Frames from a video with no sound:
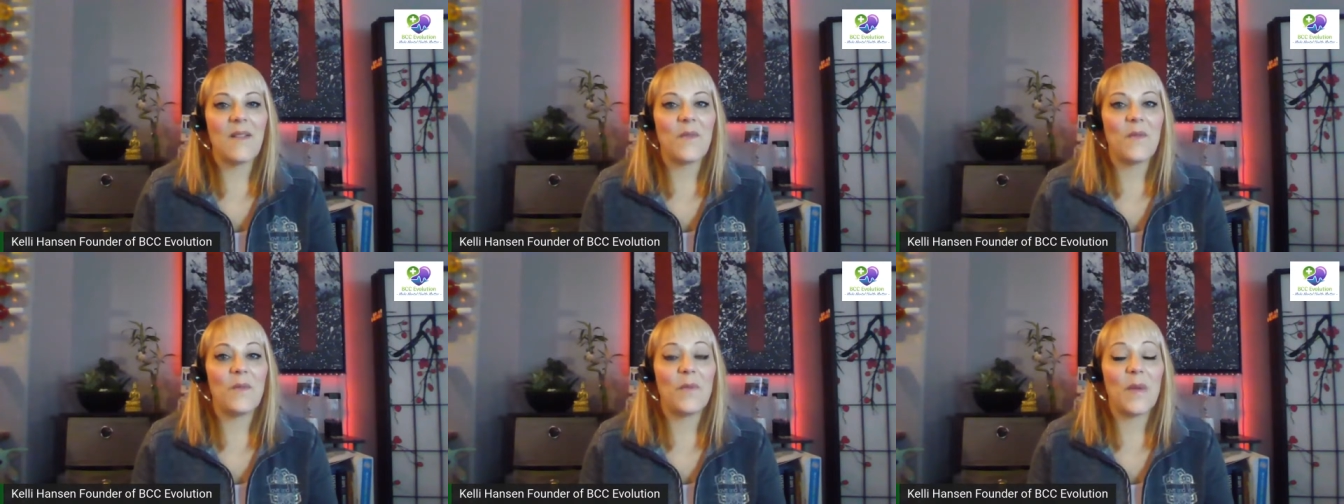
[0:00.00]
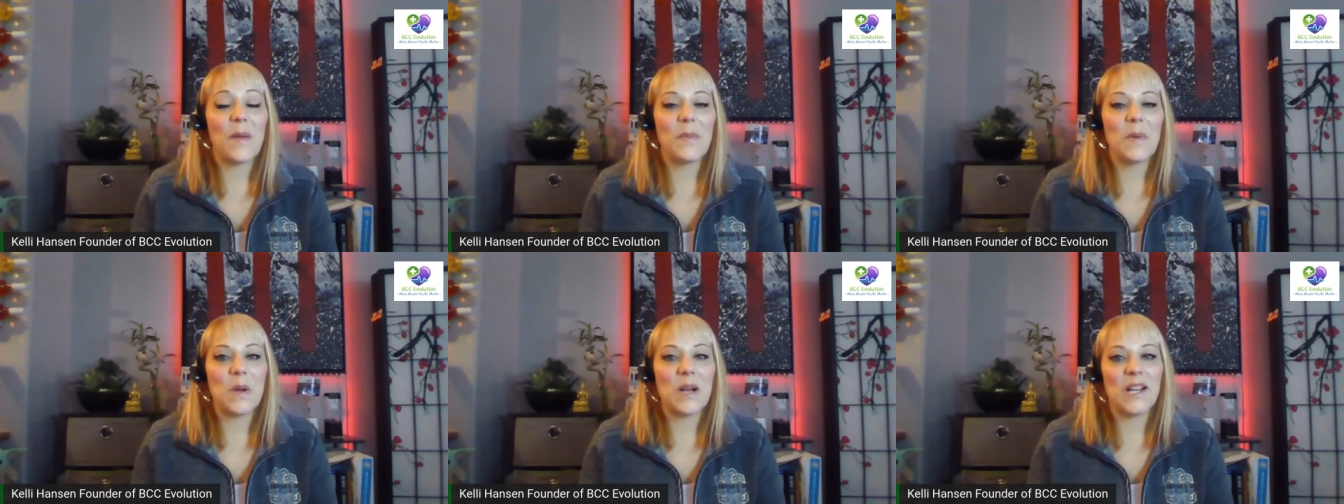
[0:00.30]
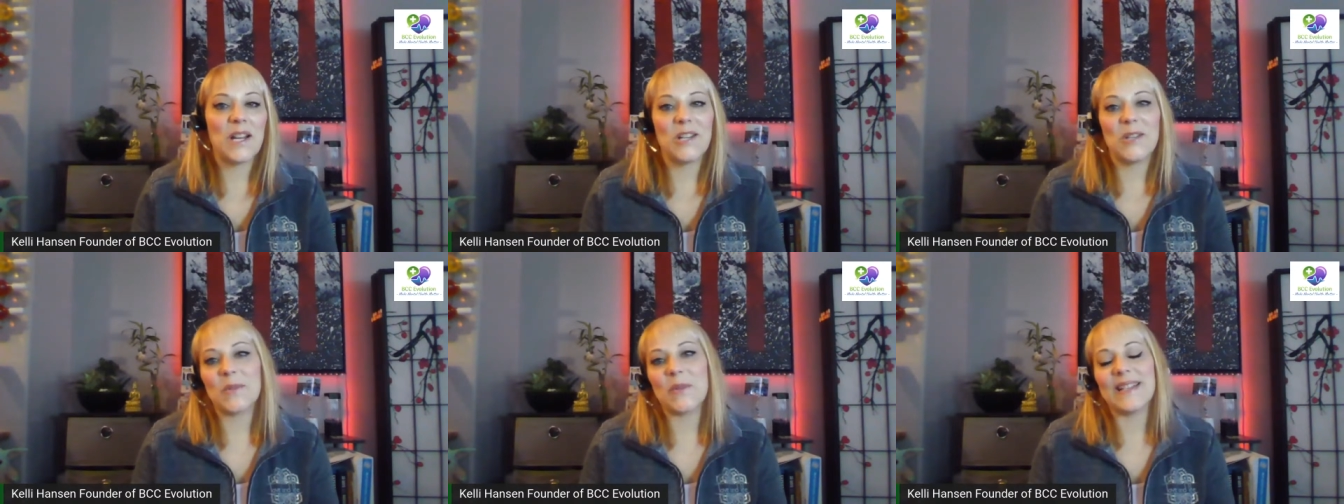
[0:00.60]

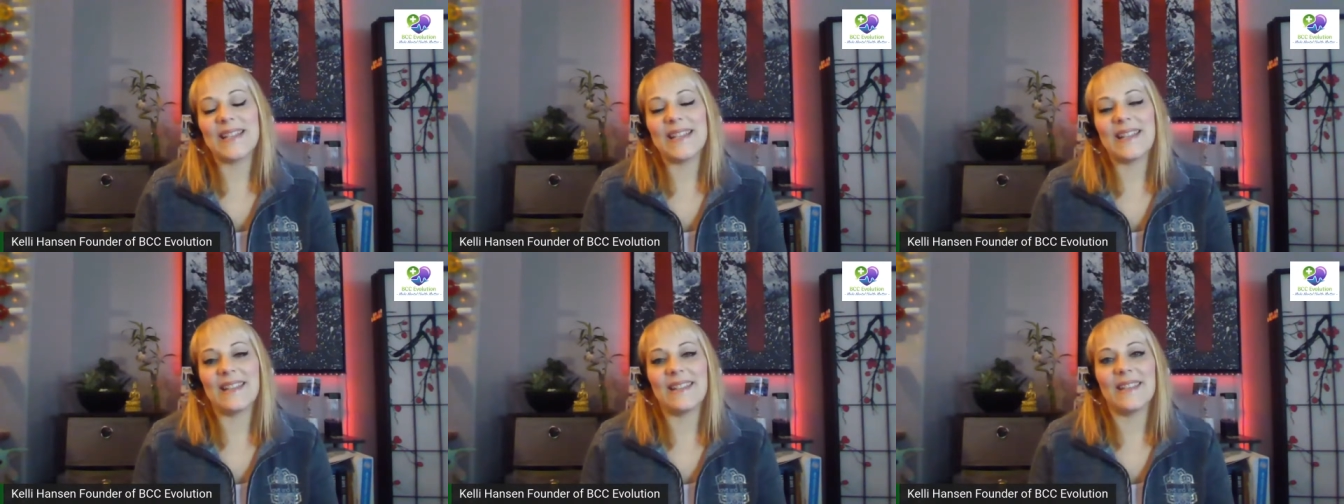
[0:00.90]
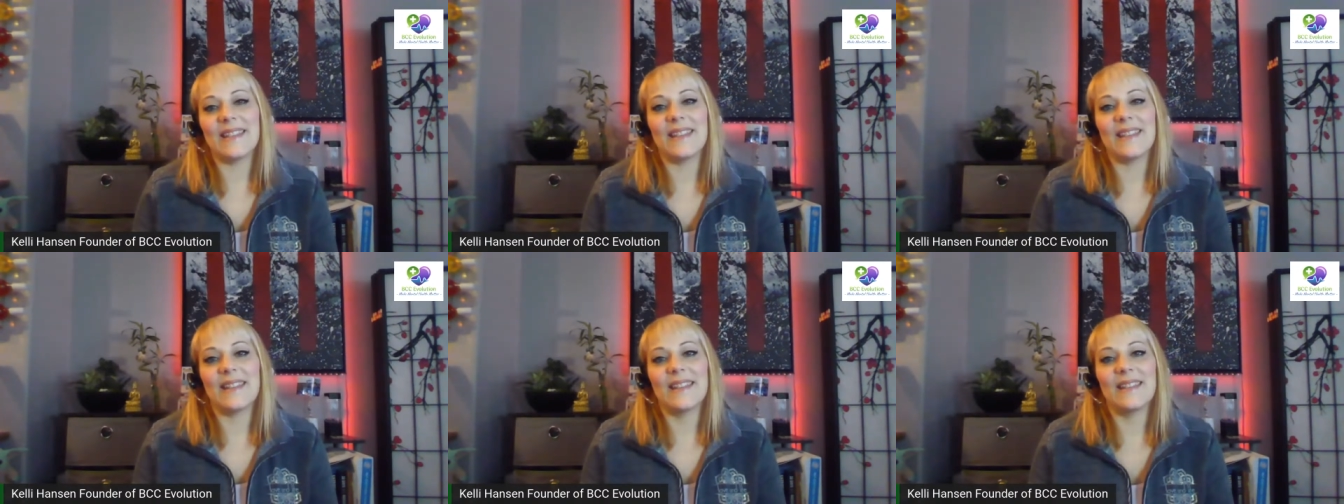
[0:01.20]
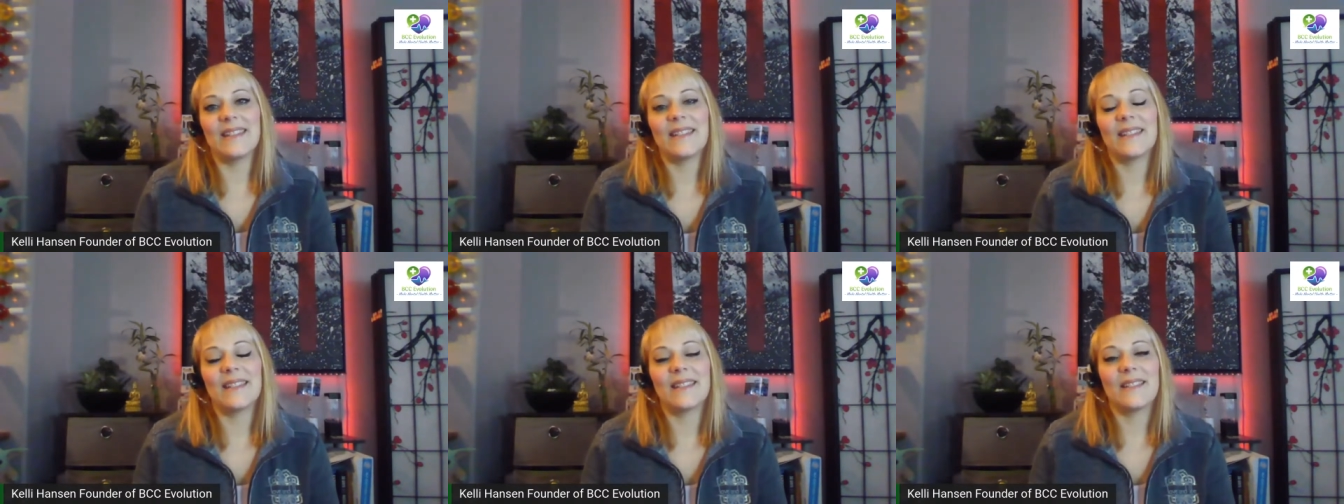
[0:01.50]
February 20th,
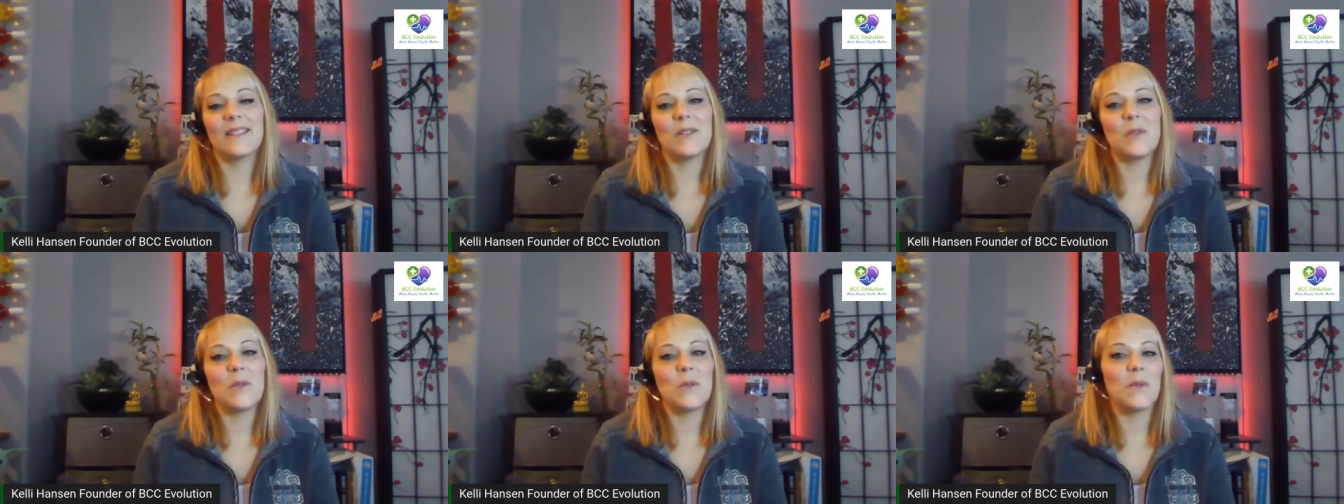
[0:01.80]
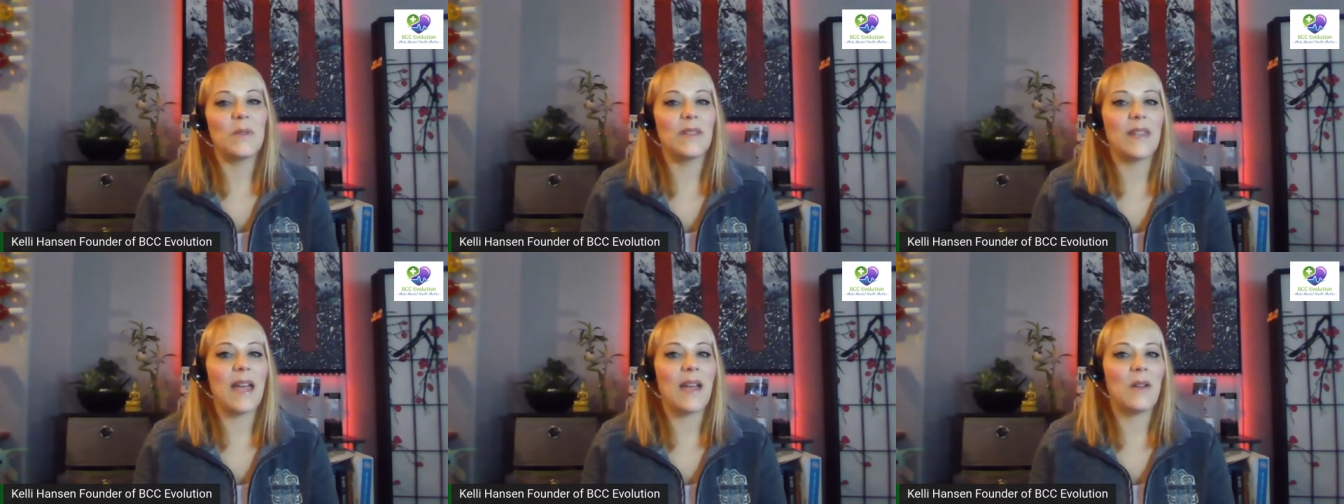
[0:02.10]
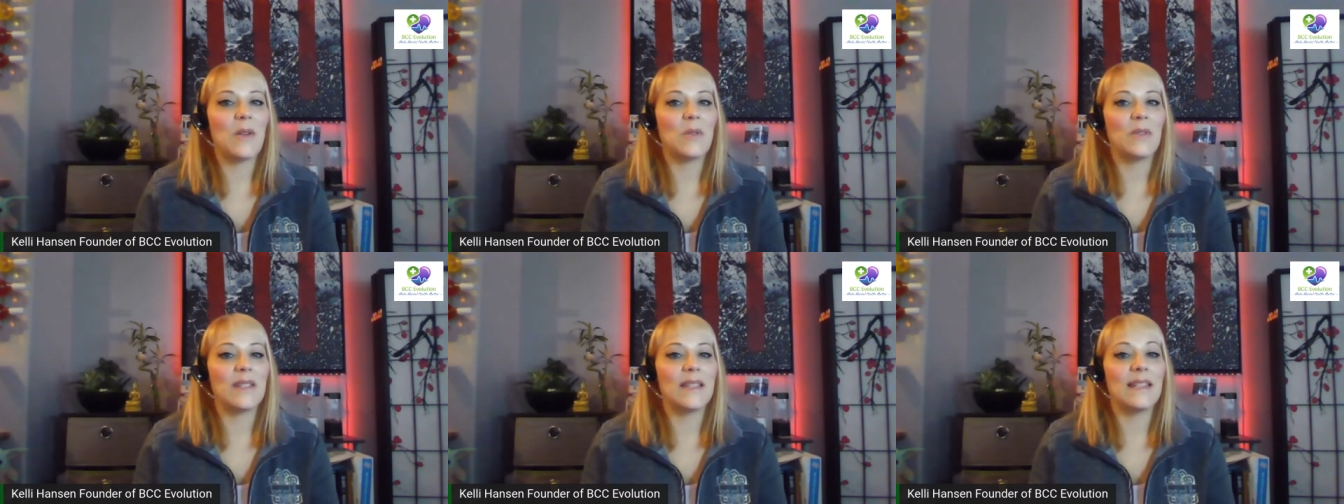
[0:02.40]

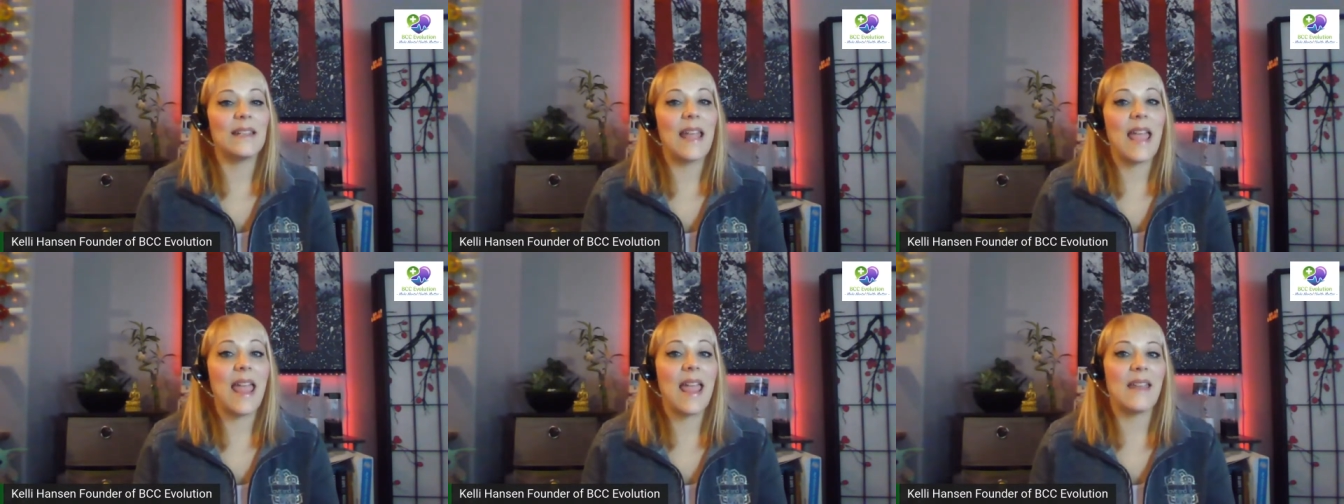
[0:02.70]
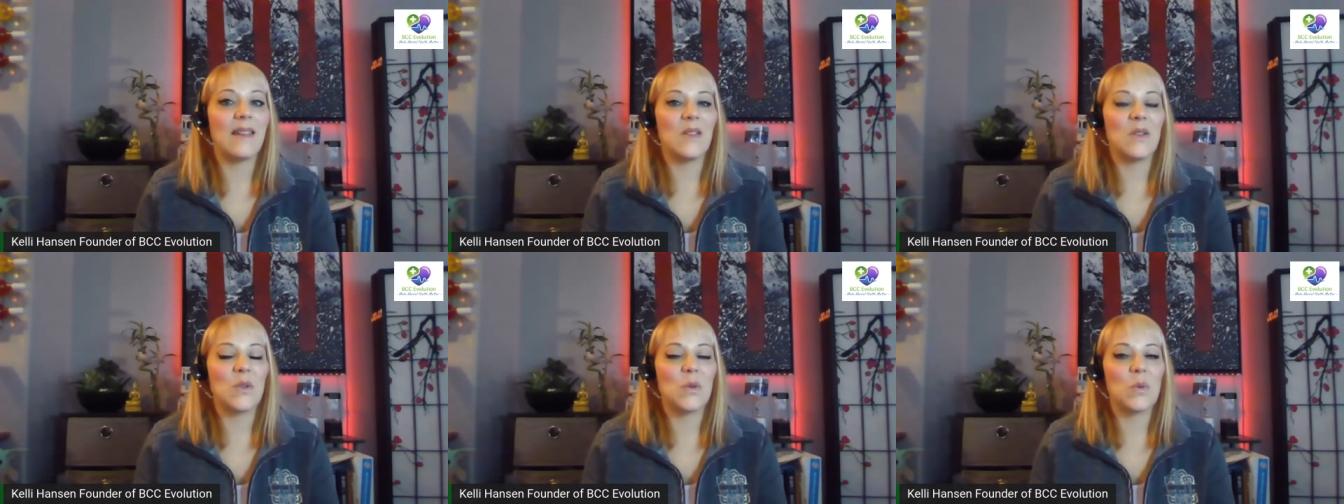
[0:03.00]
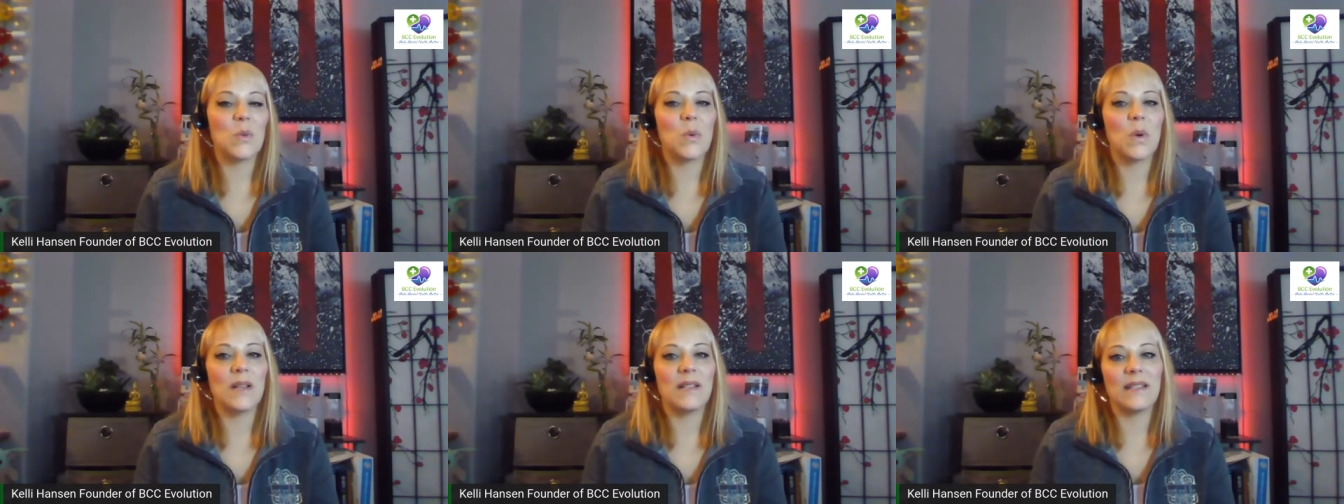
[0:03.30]

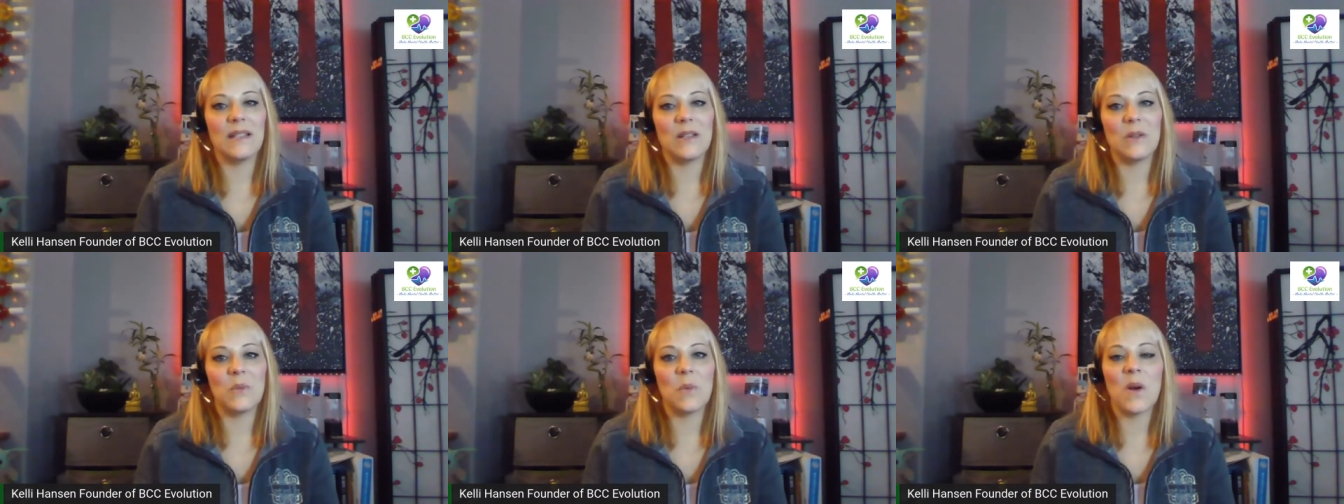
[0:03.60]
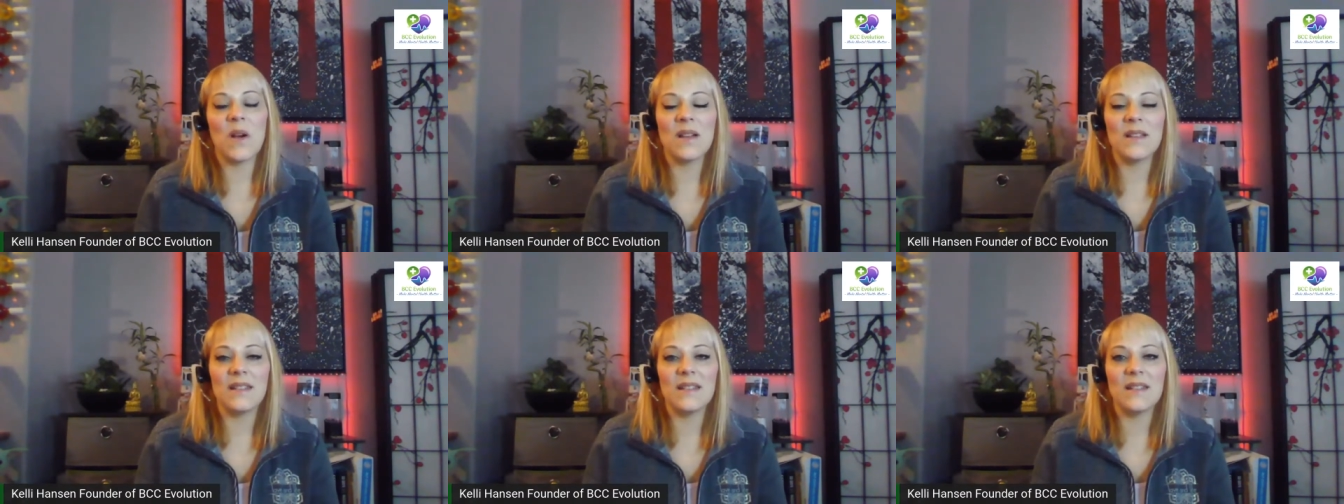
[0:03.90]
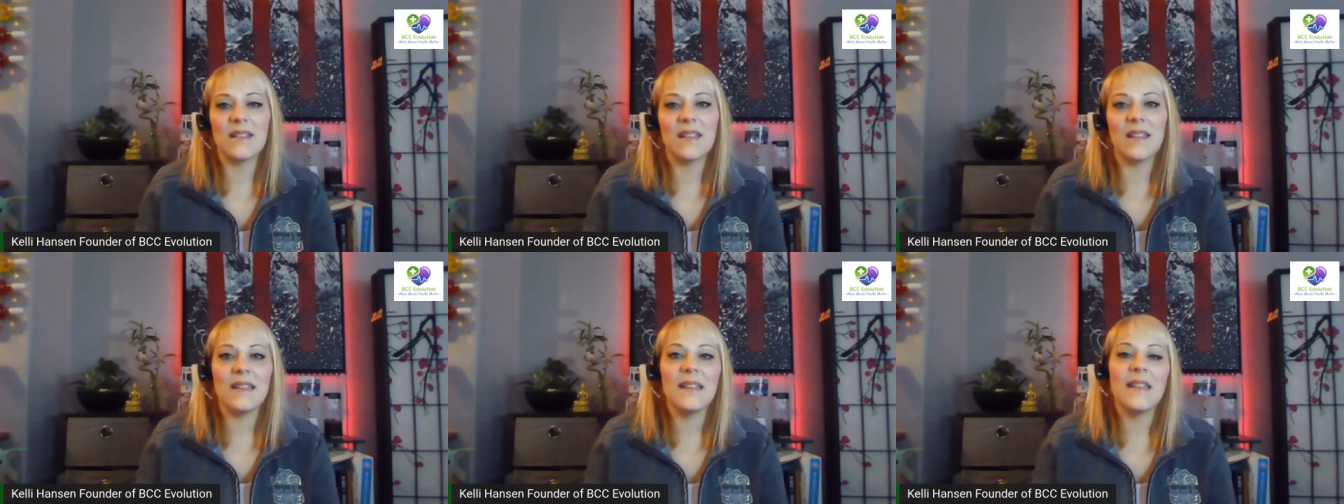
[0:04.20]

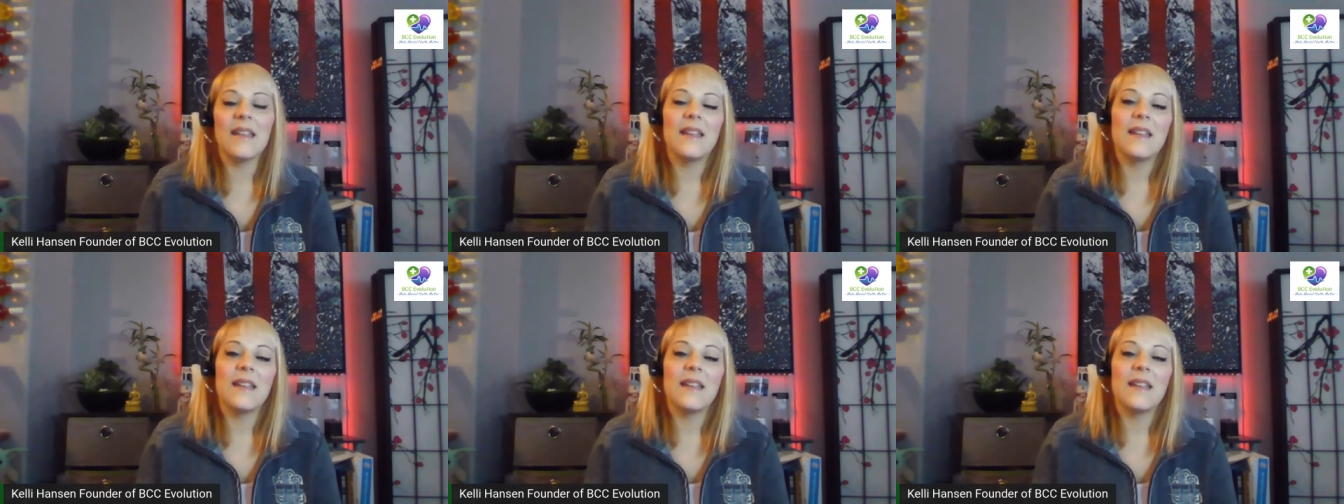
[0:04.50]
2021,